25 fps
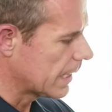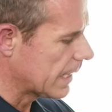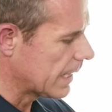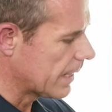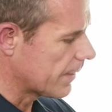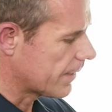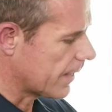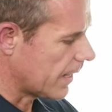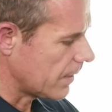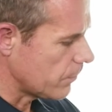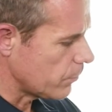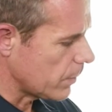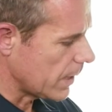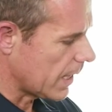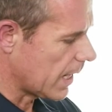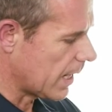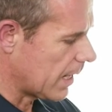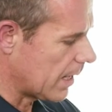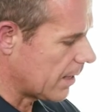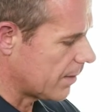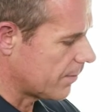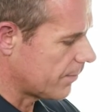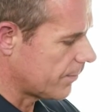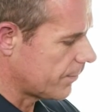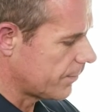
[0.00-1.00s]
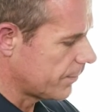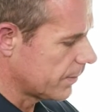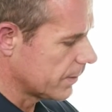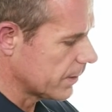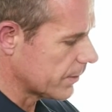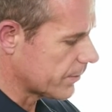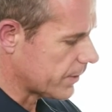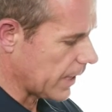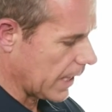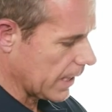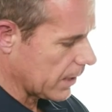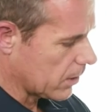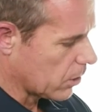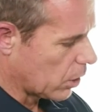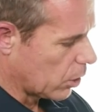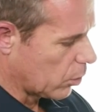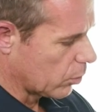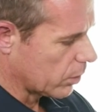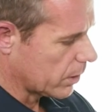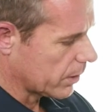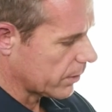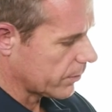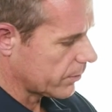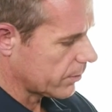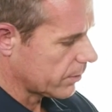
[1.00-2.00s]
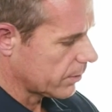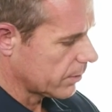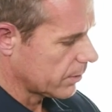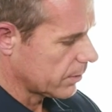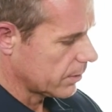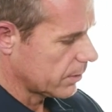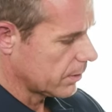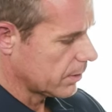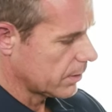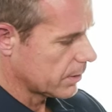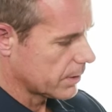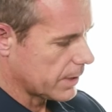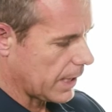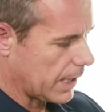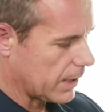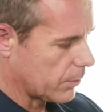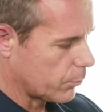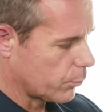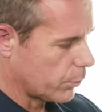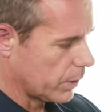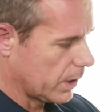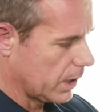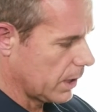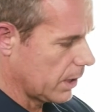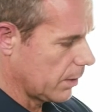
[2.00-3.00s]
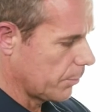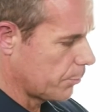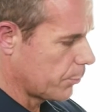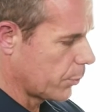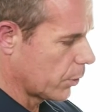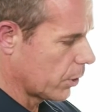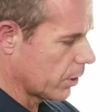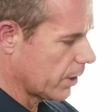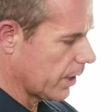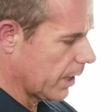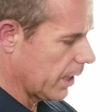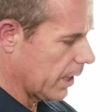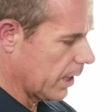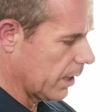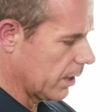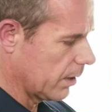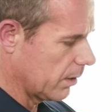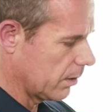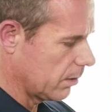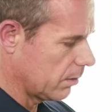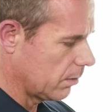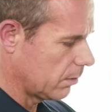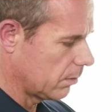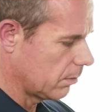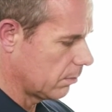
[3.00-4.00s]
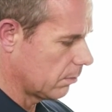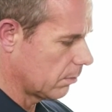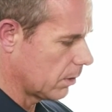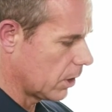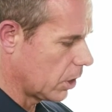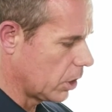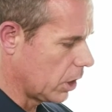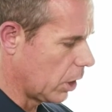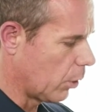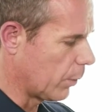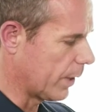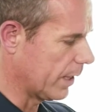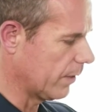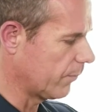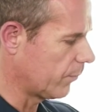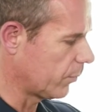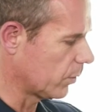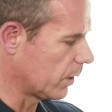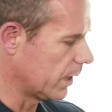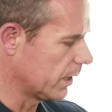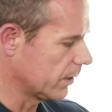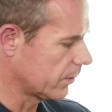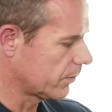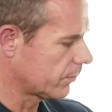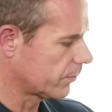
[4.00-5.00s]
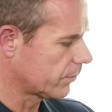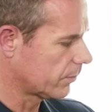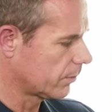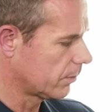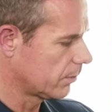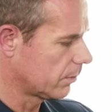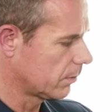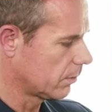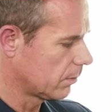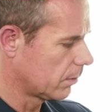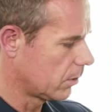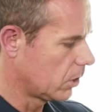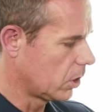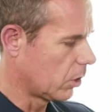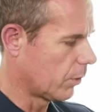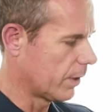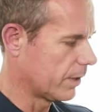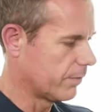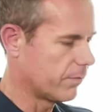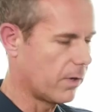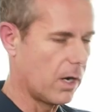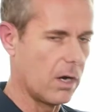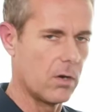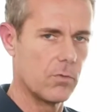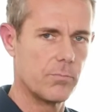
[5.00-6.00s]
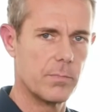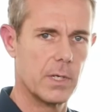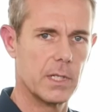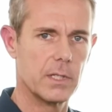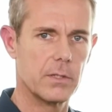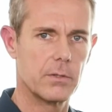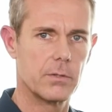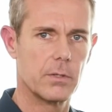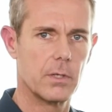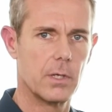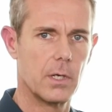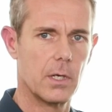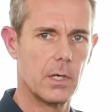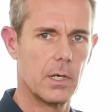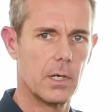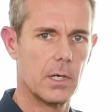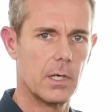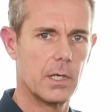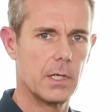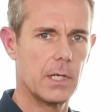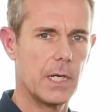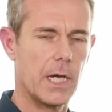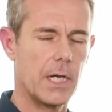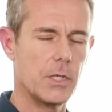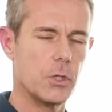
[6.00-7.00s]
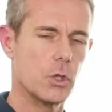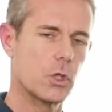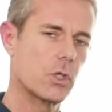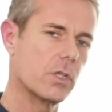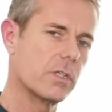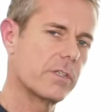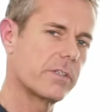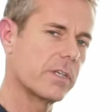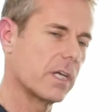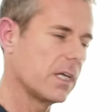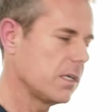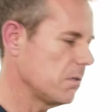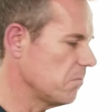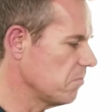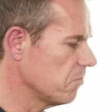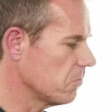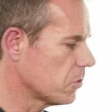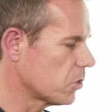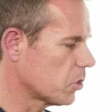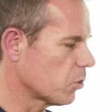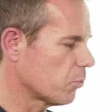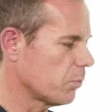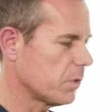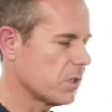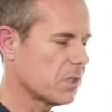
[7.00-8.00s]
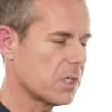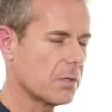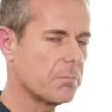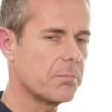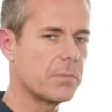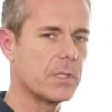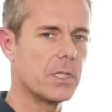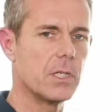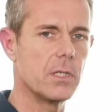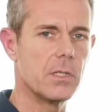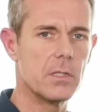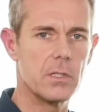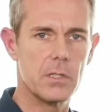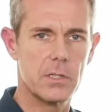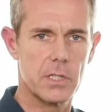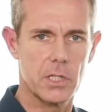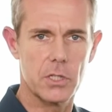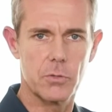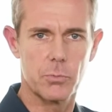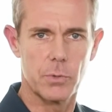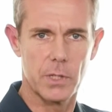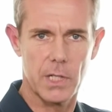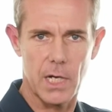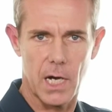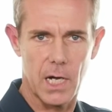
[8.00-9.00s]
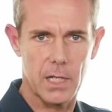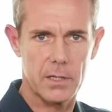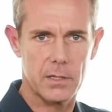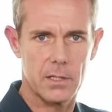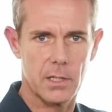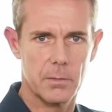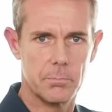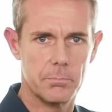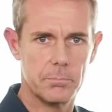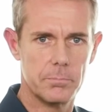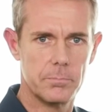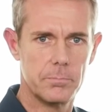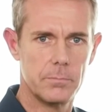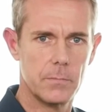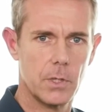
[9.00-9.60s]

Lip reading: Then we have stakeholders that we put in low influence, low involvement, and you could say, should we simply disregard them?